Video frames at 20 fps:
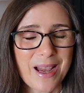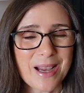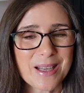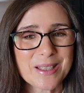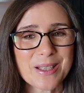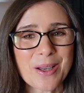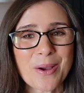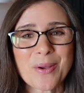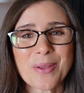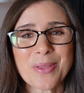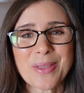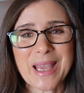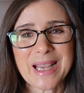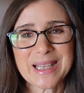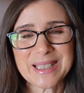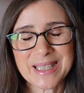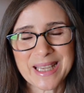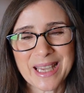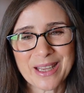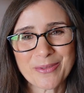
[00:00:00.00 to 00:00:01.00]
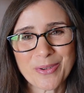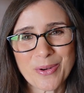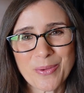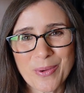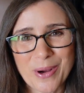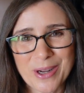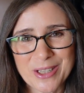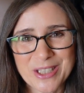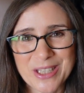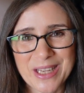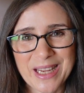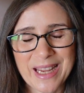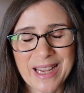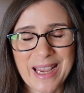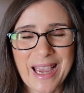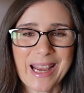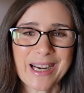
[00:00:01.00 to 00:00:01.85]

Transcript: So thanks again for watching,